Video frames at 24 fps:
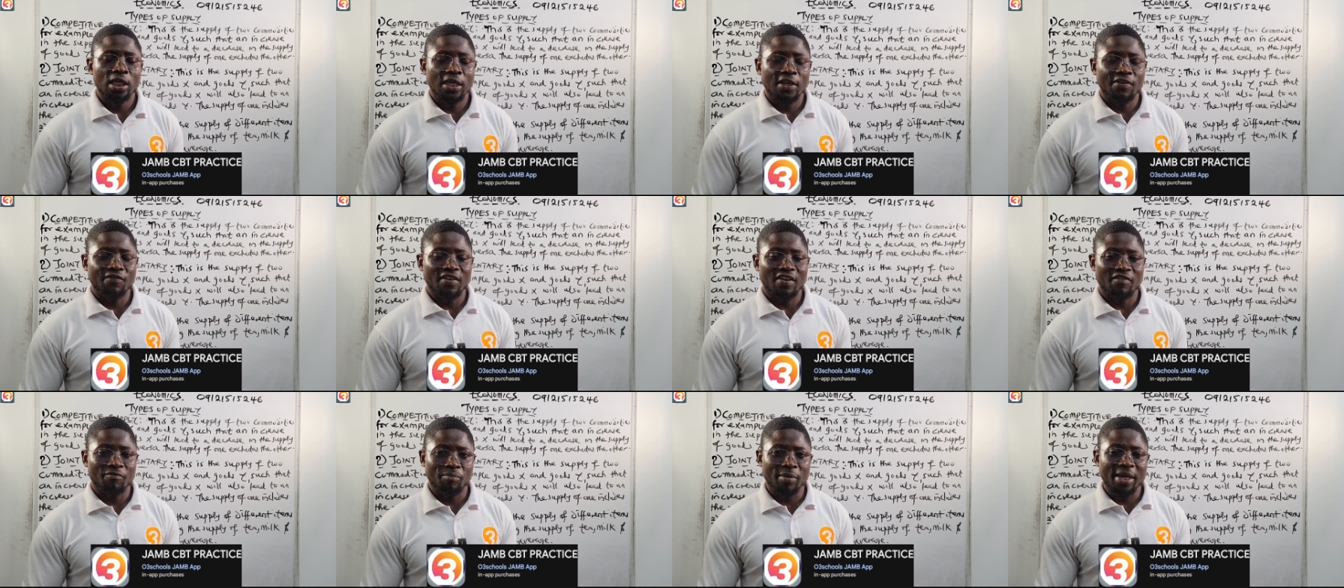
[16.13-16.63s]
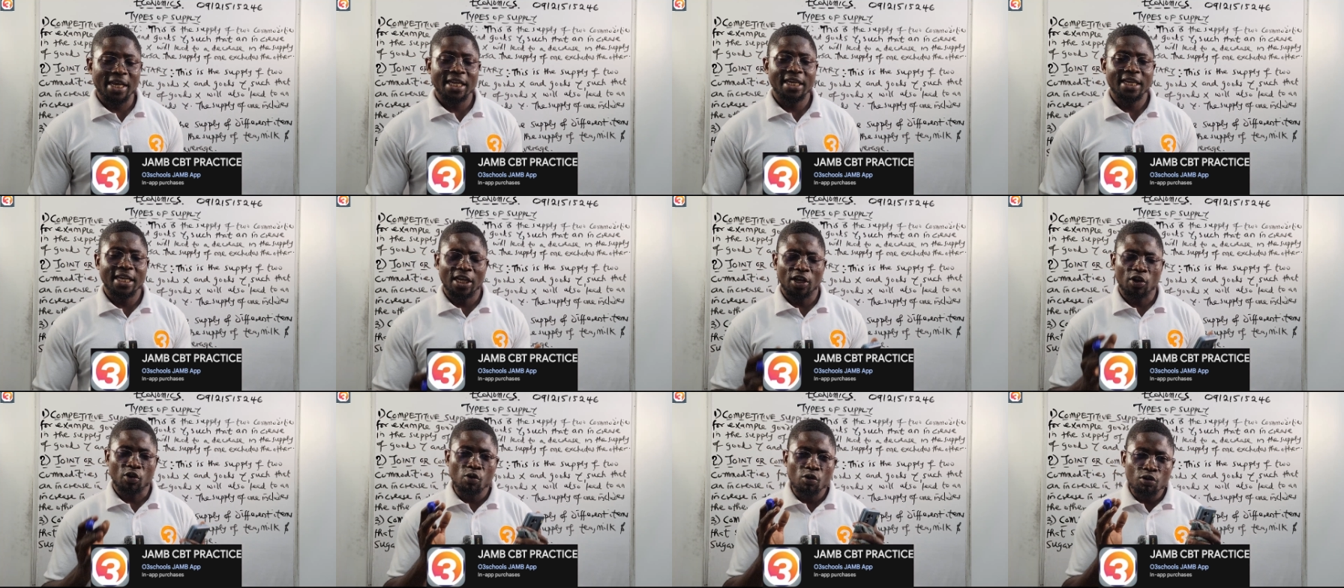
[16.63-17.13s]
If you have made
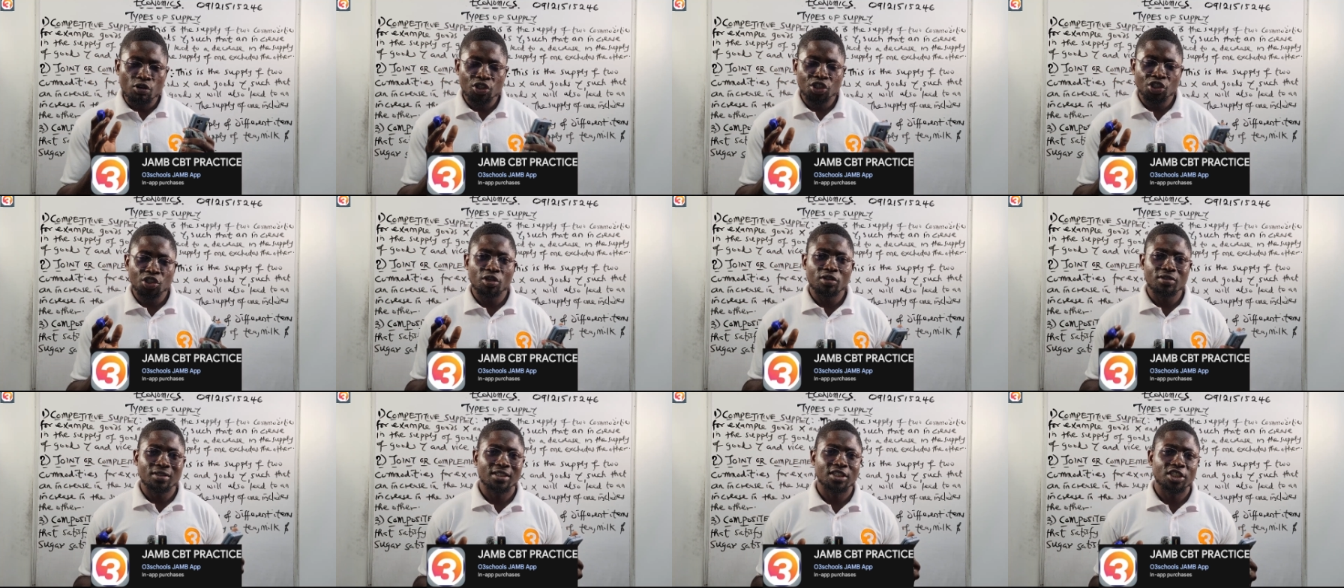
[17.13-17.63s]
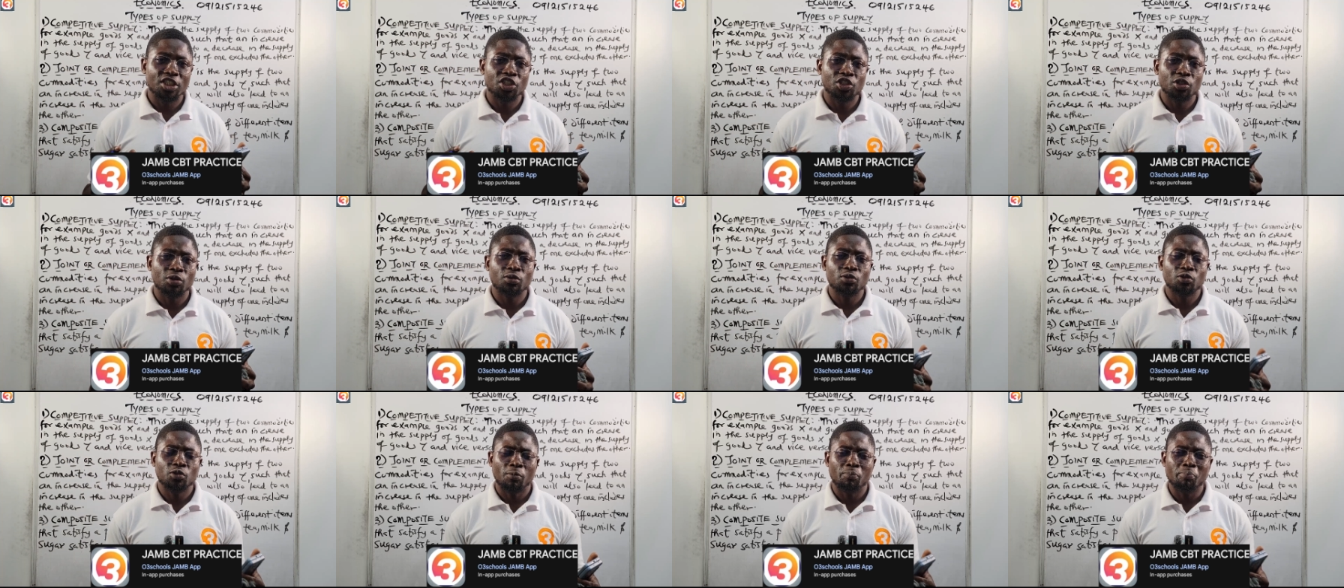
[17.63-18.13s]
a conscious
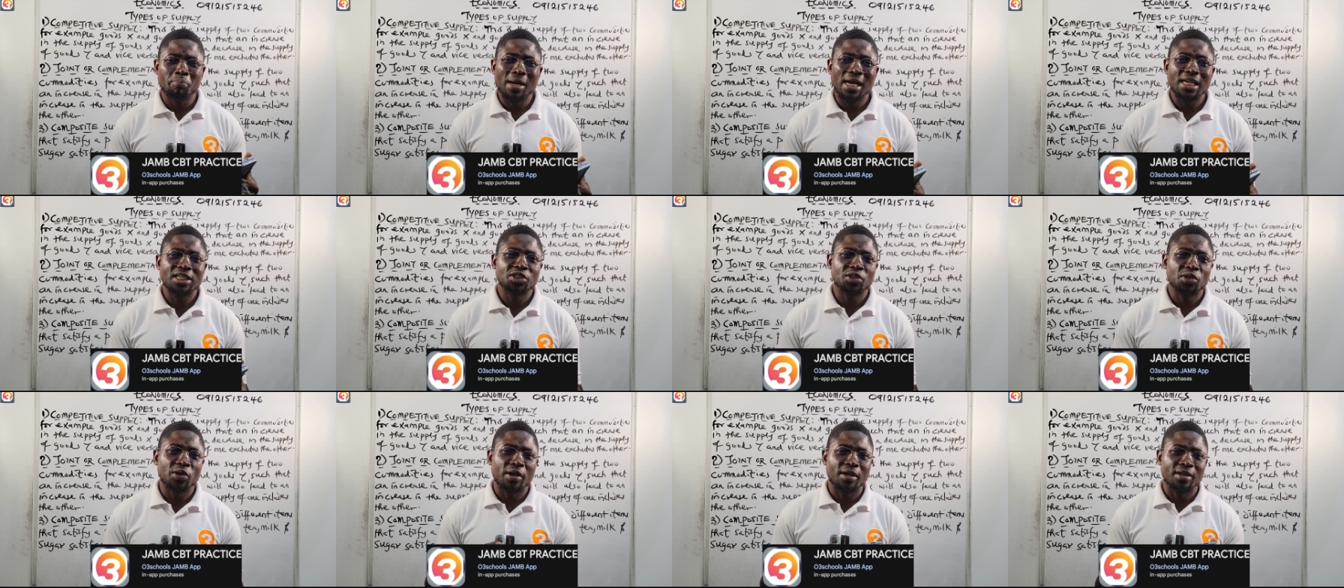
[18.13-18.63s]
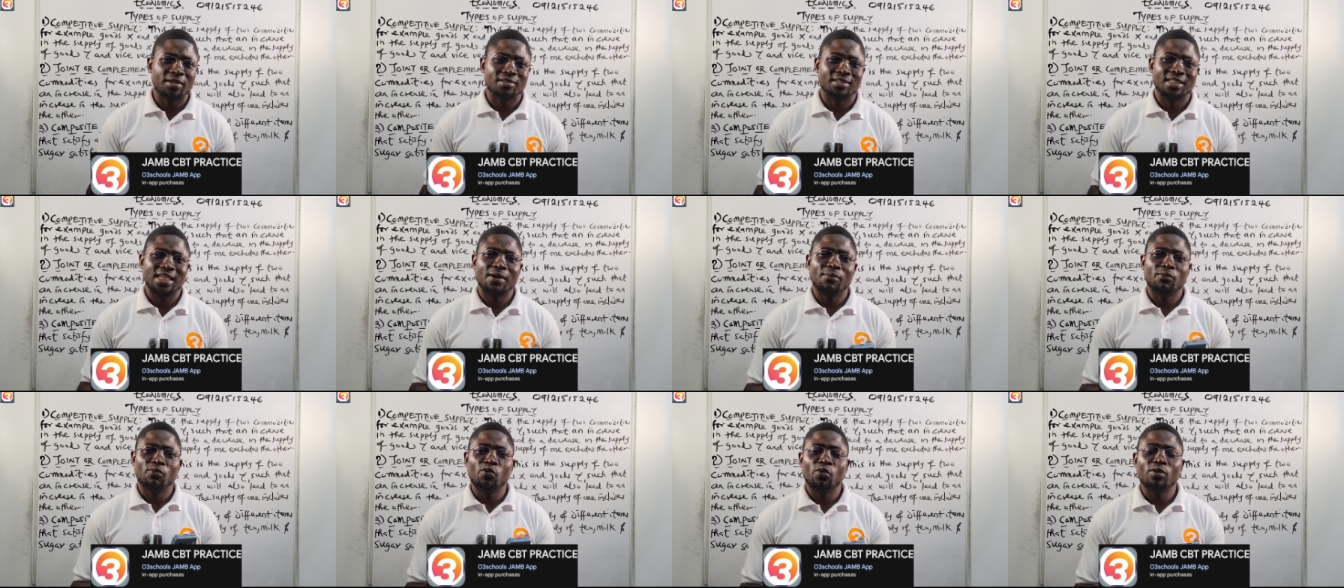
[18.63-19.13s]
decision to pass your
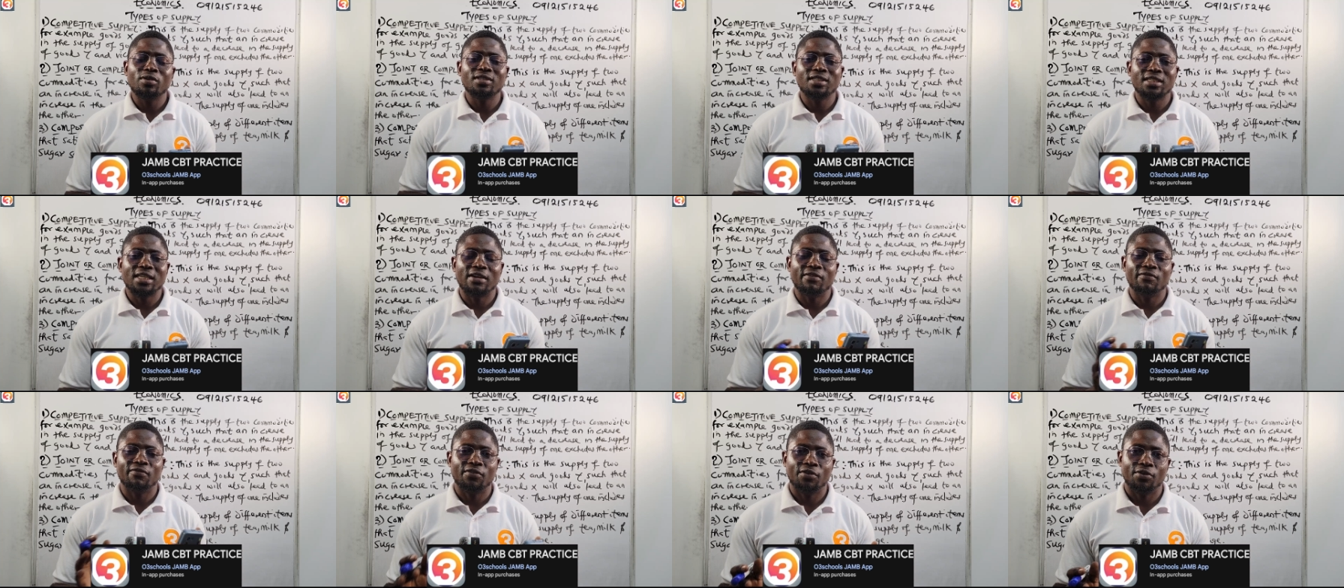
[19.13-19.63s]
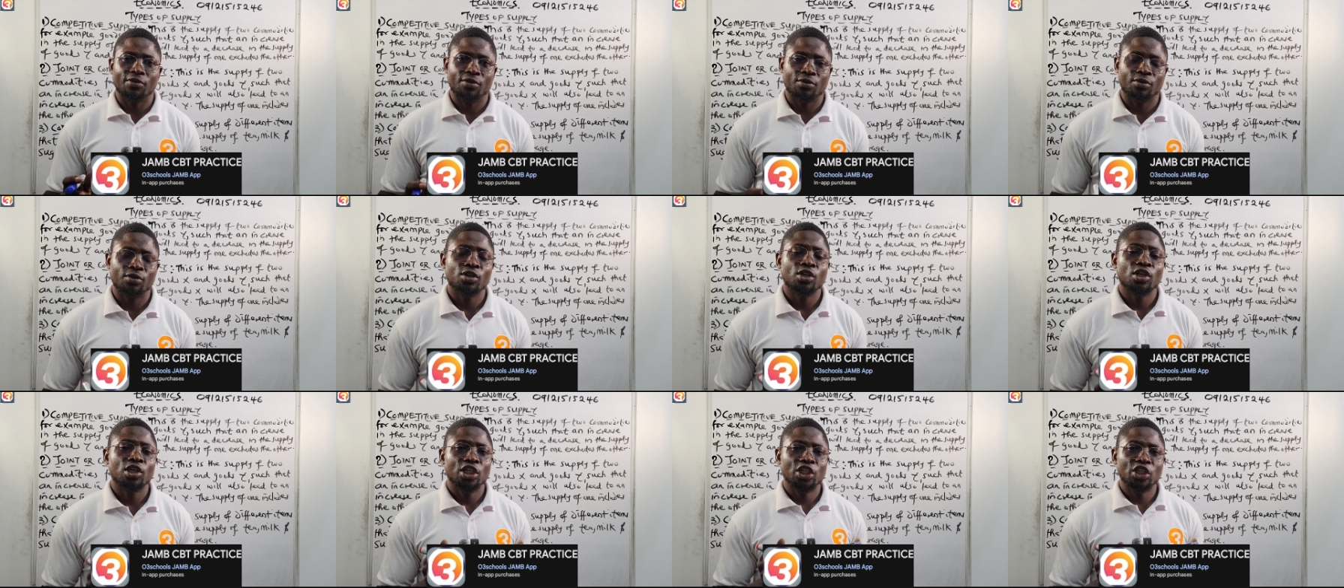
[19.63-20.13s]
exam once and for all,